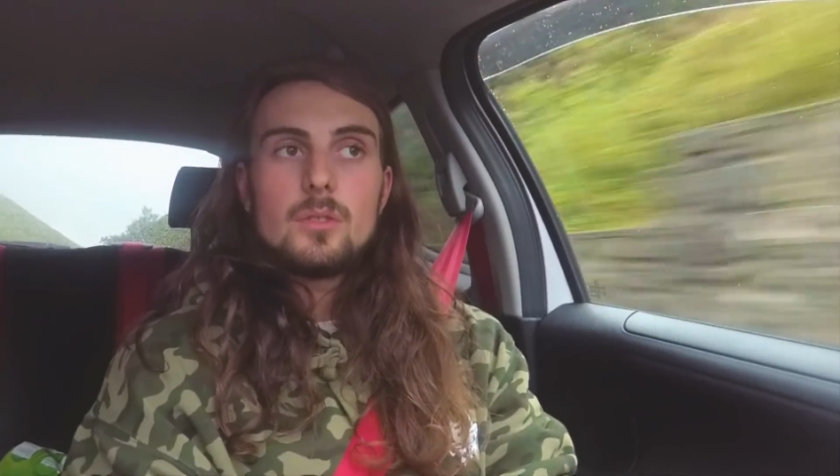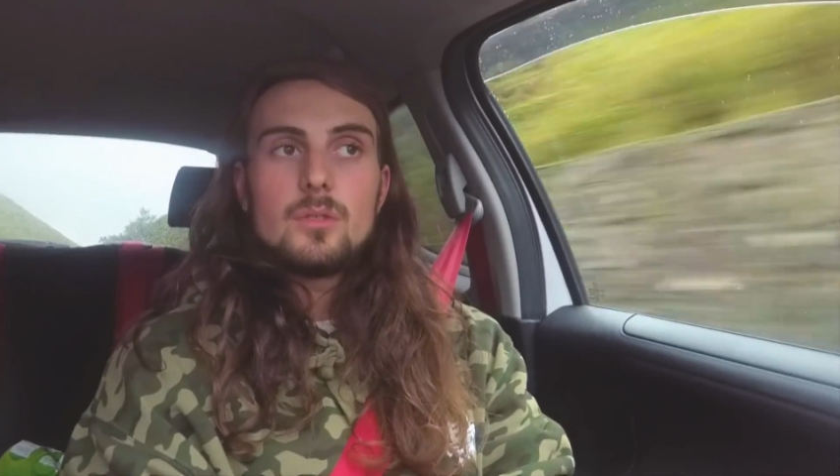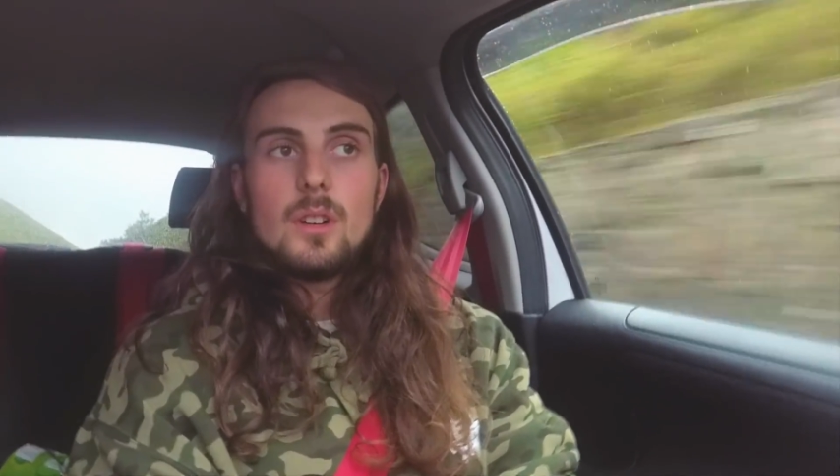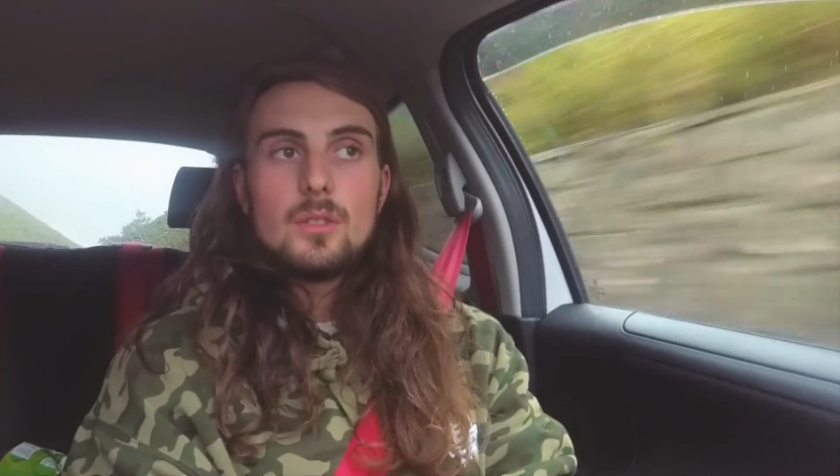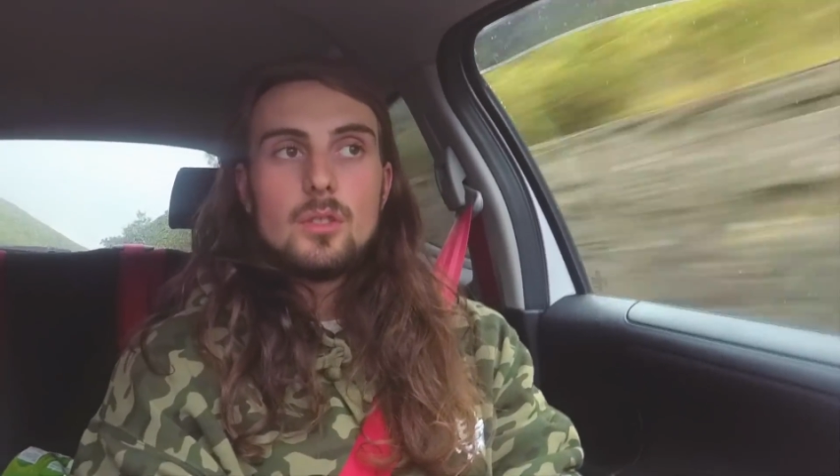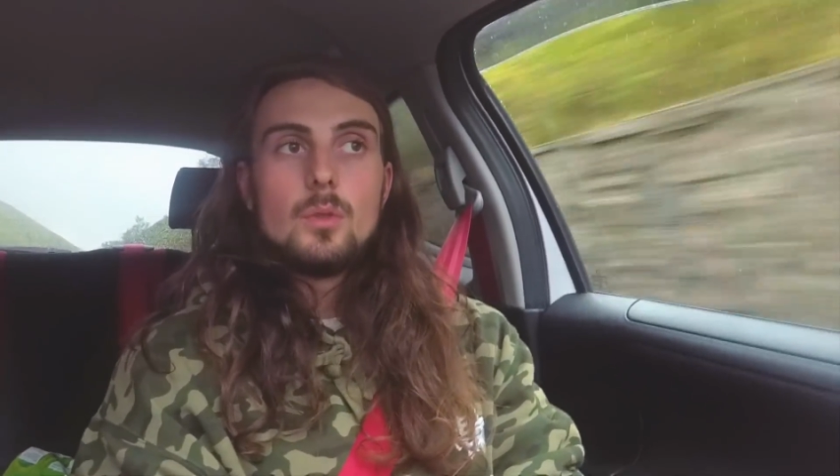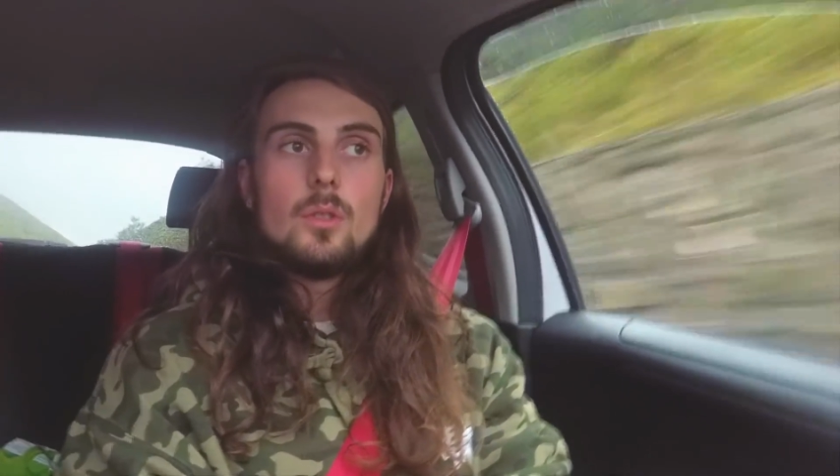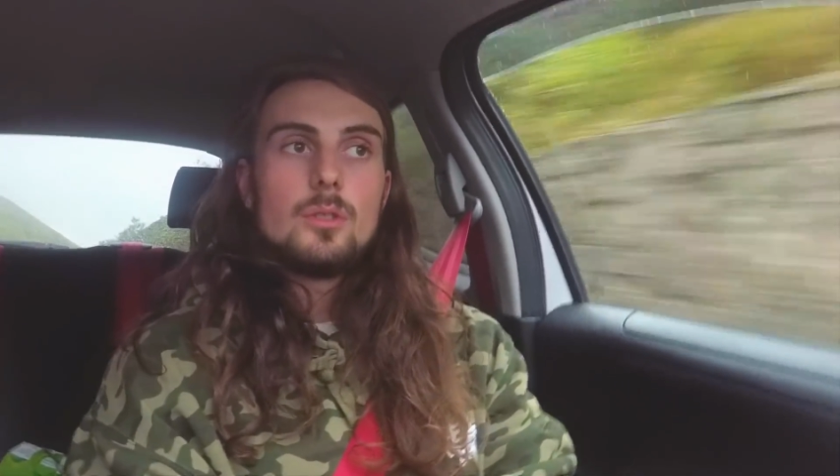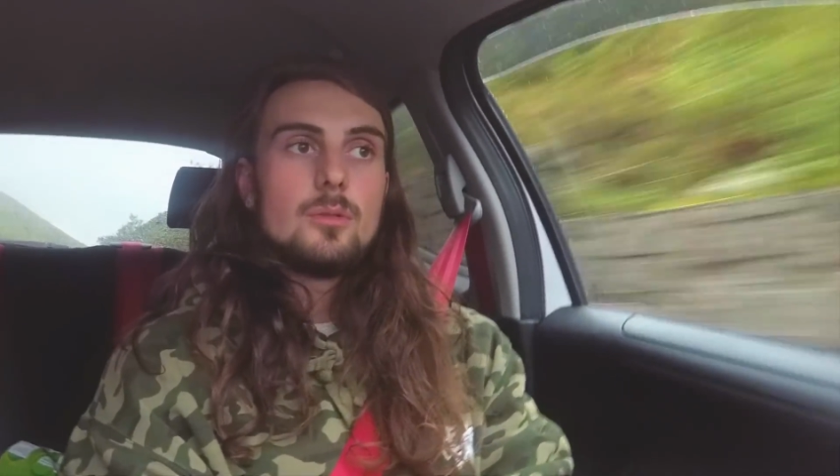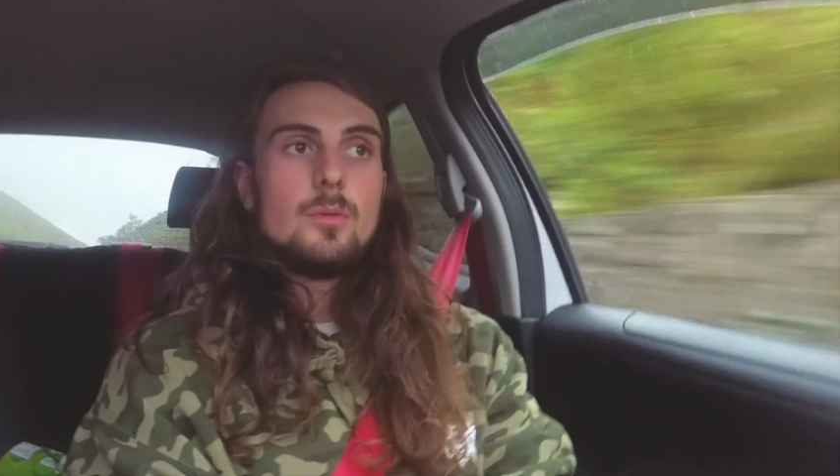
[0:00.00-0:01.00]
just like do
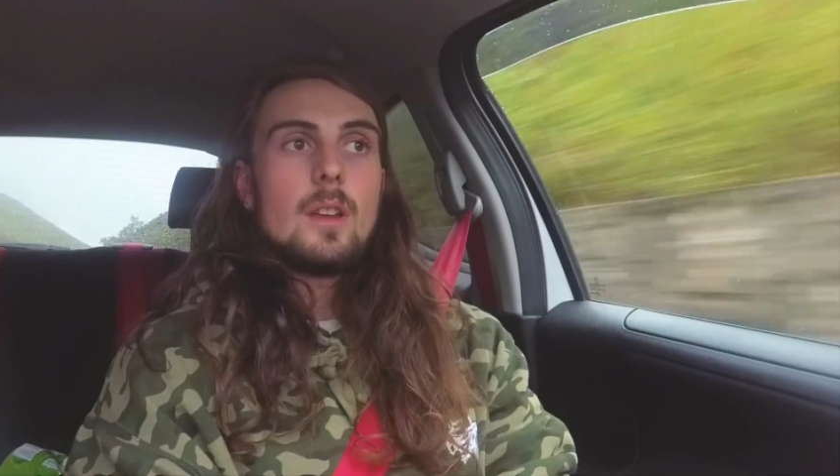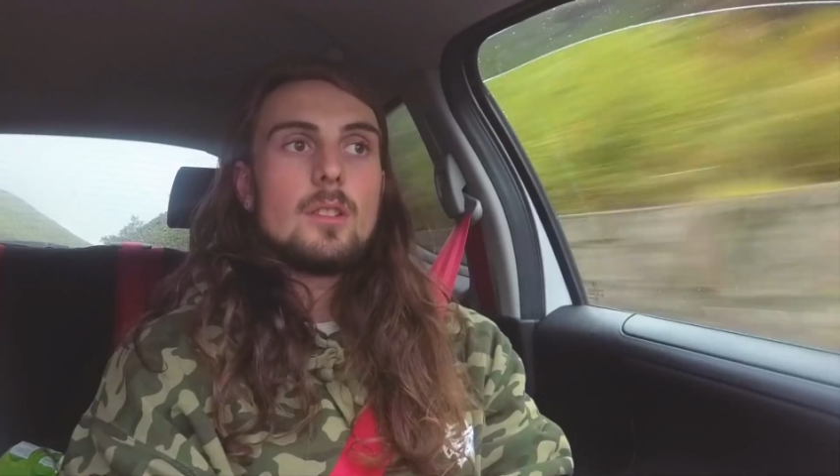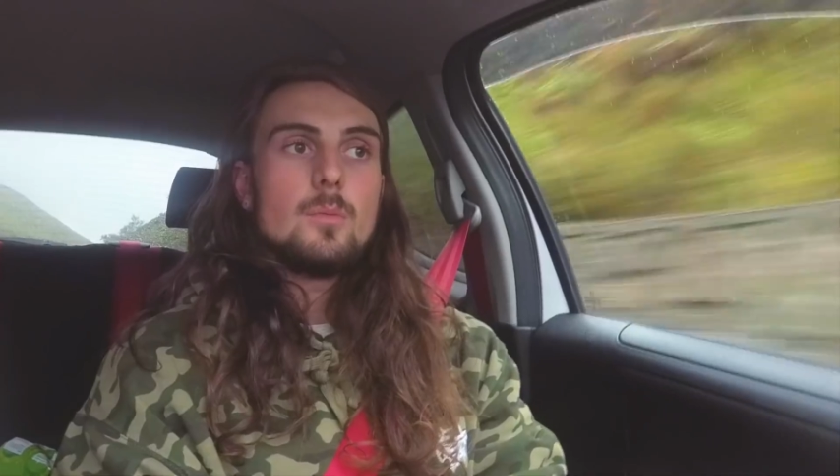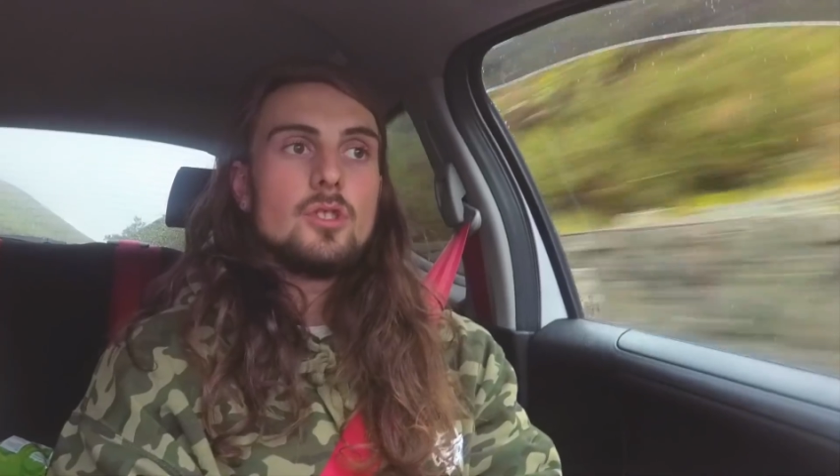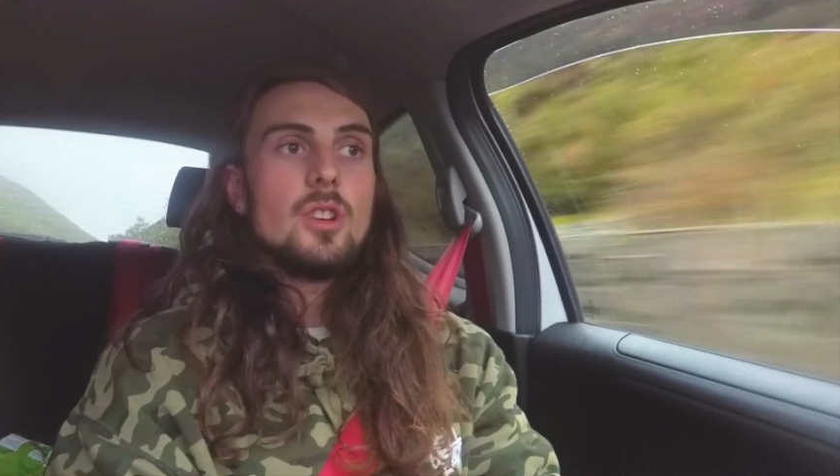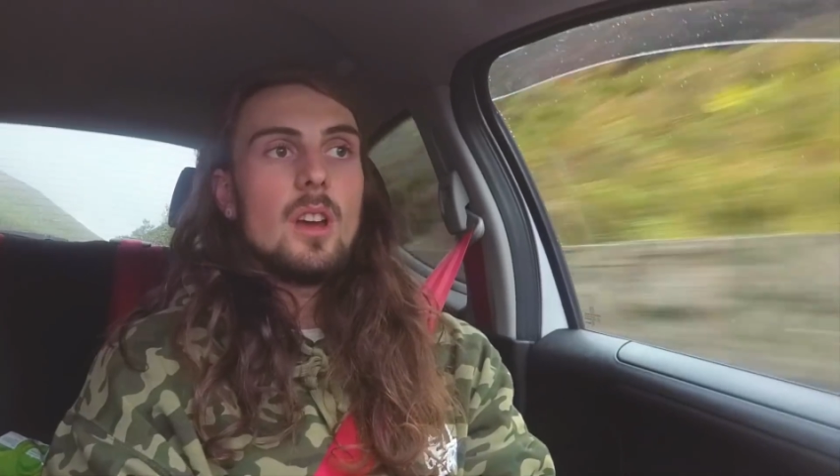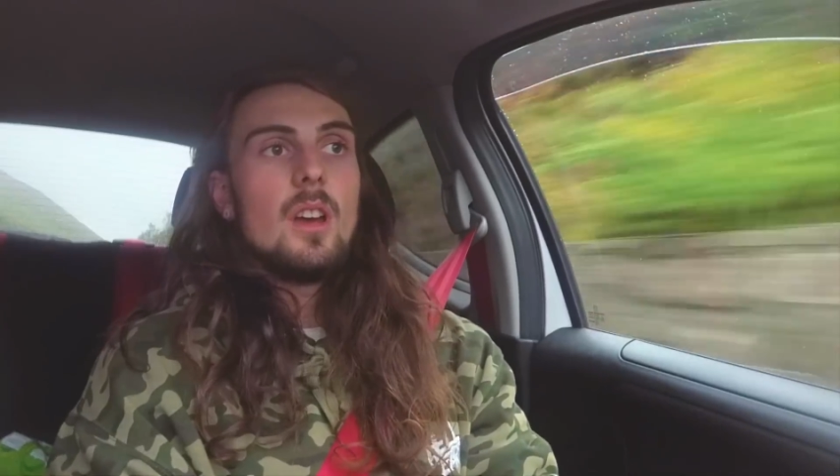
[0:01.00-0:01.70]
loads of random shit,